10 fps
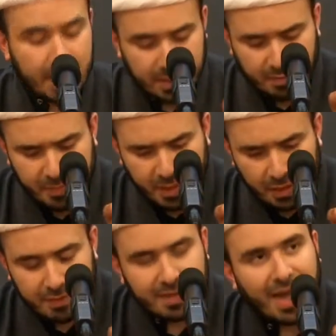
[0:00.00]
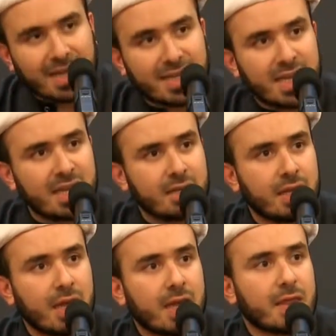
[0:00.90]
it's because that deed
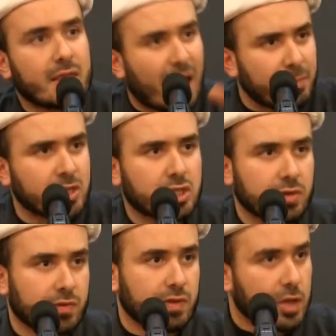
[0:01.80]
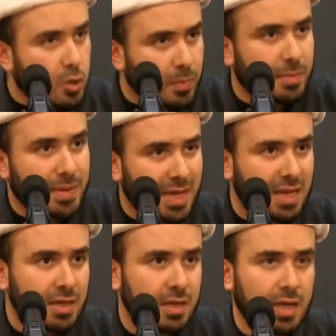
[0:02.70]
damages the human
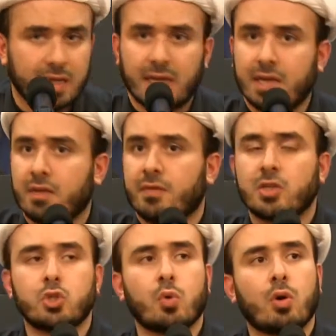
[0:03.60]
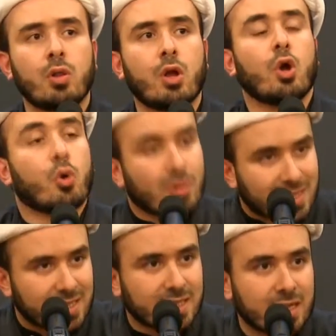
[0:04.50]
being, the individual, or
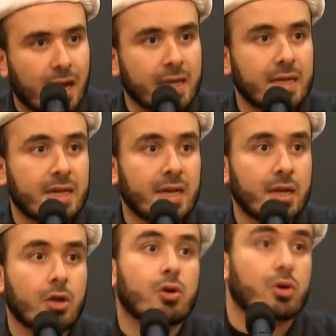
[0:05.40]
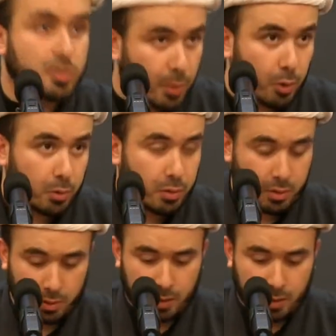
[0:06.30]
society, or both.